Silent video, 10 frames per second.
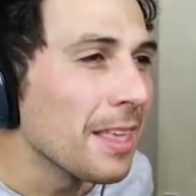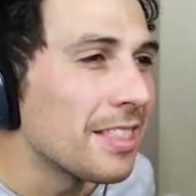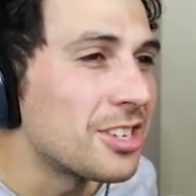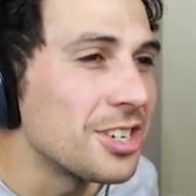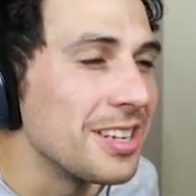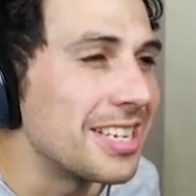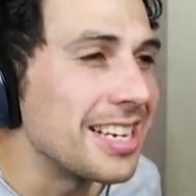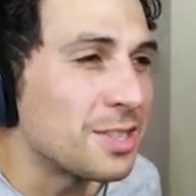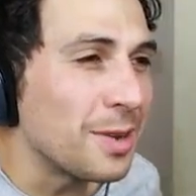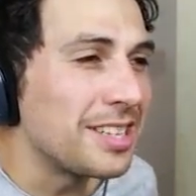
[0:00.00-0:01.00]
the Tunisian.
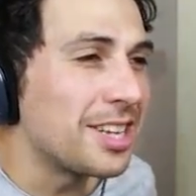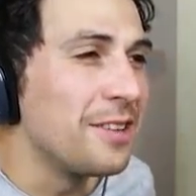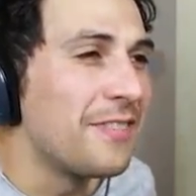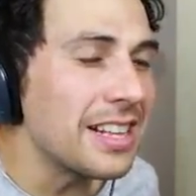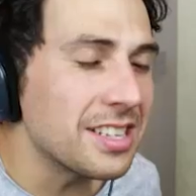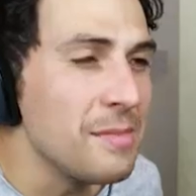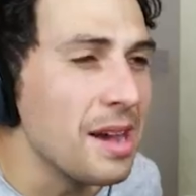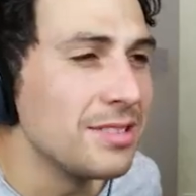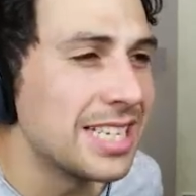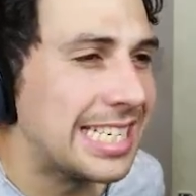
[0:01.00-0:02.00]
It's twenty-two, Victor
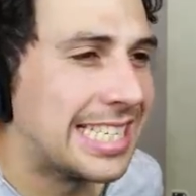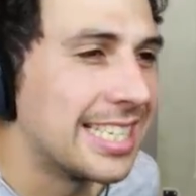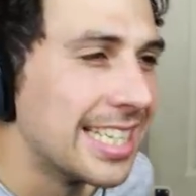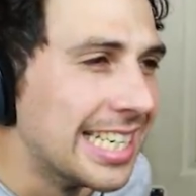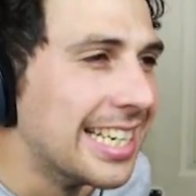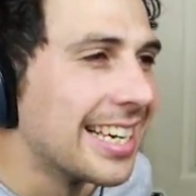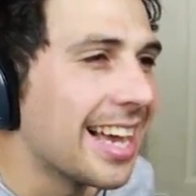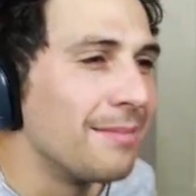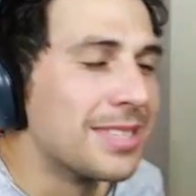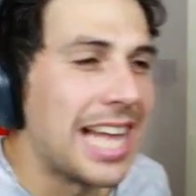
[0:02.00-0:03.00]
Moses
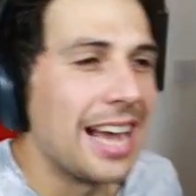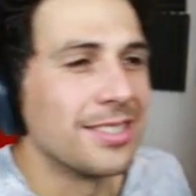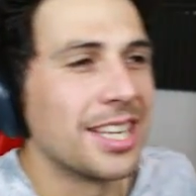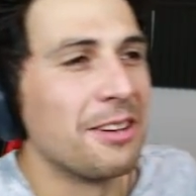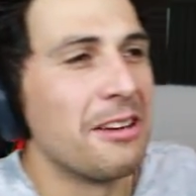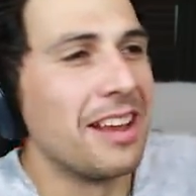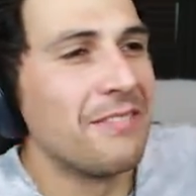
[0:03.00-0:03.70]
comes down to the ring.